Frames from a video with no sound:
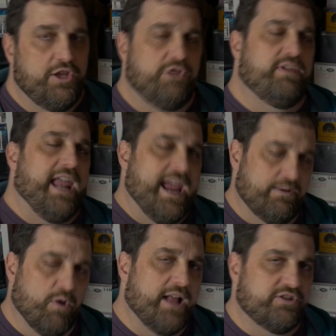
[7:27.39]
you
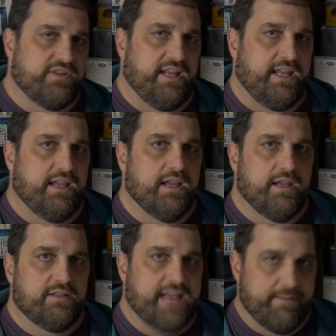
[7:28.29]
can watch the
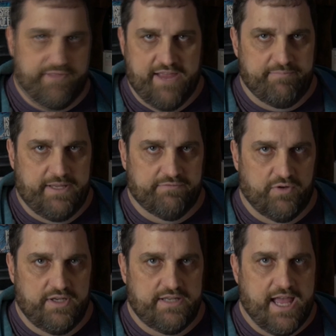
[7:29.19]
top five Pink
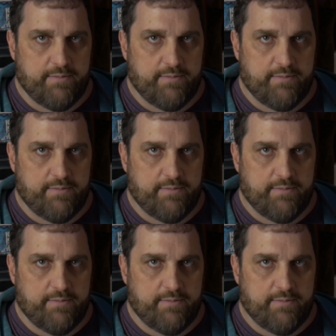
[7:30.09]
Floyd